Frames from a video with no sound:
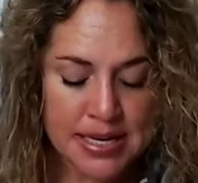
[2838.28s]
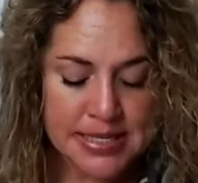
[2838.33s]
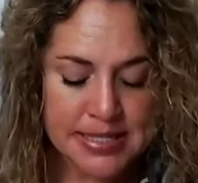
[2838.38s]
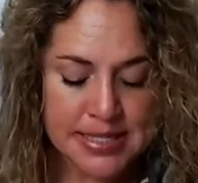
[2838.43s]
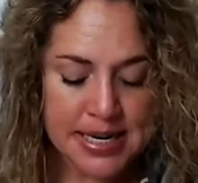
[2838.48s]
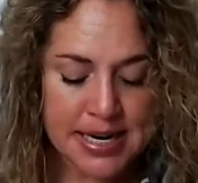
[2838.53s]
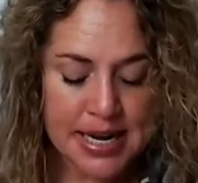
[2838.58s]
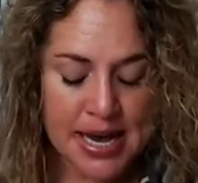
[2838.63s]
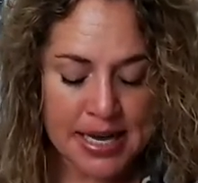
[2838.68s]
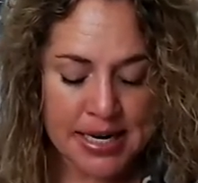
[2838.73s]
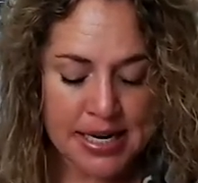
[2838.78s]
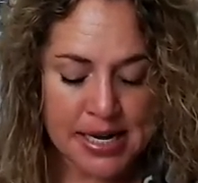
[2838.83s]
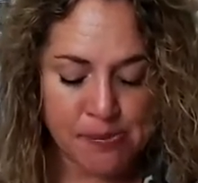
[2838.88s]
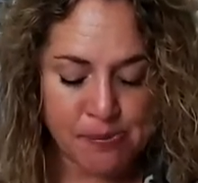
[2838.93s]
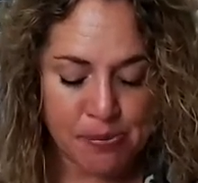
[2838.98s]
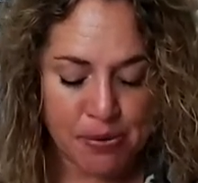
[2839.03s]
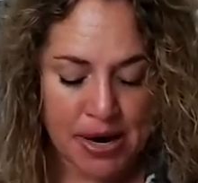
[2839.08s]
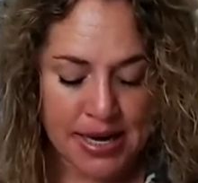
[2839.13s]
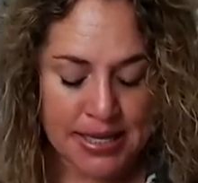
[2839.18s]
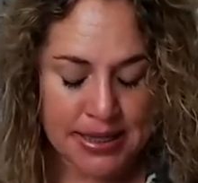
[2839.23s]
Did Honey
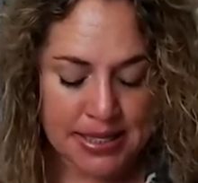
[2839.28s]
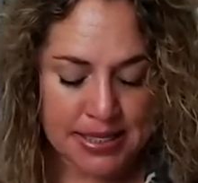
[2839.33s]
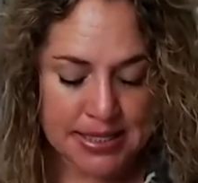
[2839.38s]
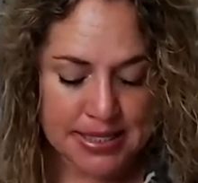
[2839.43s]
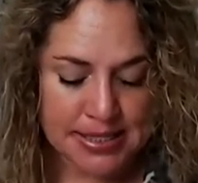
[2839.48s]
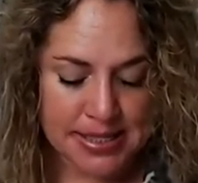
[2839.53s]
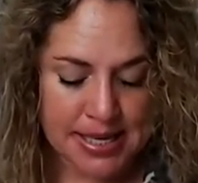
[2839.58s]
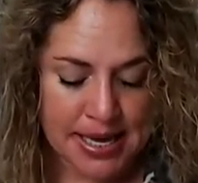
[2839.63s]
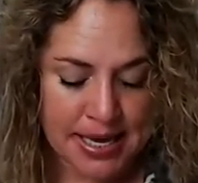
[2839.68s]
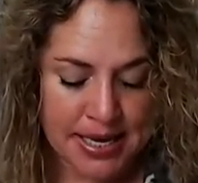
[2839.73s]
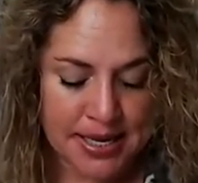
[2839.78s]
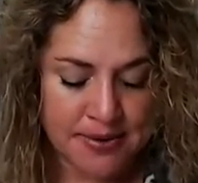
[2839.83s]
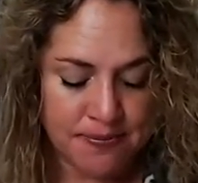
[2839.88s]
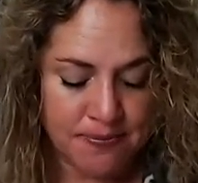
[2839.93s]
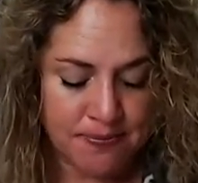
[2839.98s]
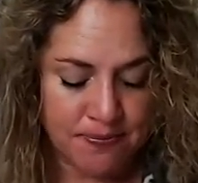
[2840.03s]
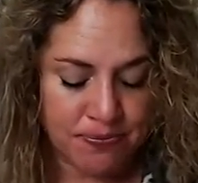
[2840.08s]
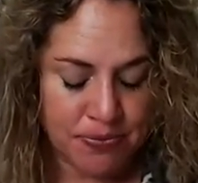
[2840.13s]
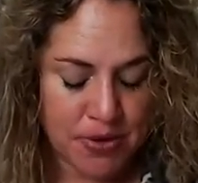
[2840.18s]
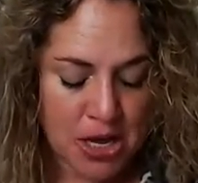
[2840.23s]
break the skin?
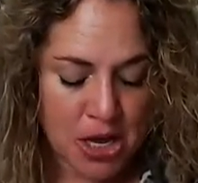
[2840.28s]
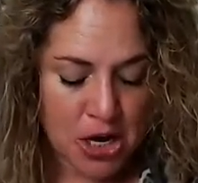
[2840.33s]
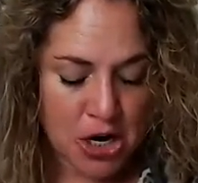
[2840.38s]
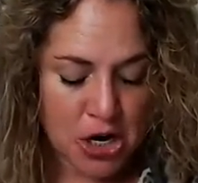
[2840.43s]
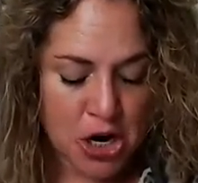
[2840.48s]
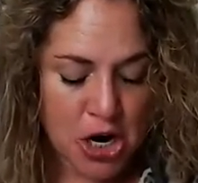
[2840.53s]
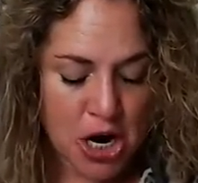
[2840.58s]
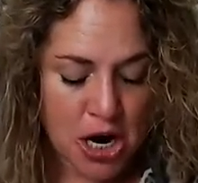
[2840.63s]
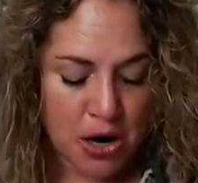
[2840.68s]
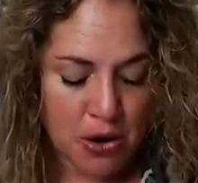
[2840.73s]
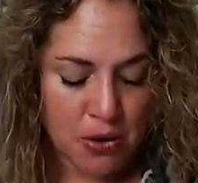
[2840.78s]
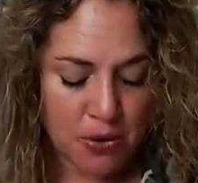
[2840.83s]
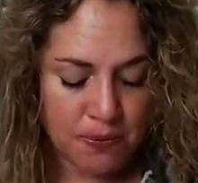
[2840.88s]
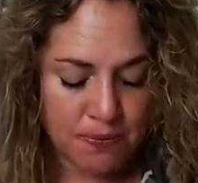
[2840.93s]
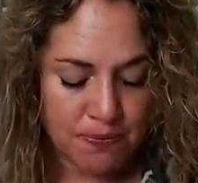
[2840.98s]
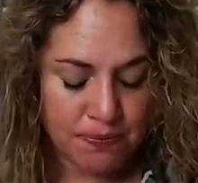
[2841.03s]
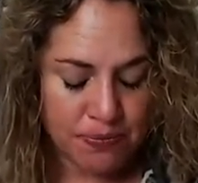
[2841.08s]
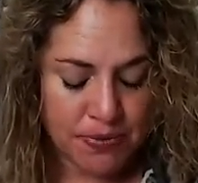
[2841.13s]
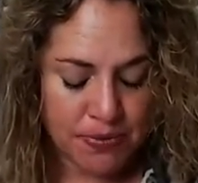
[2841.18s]
No.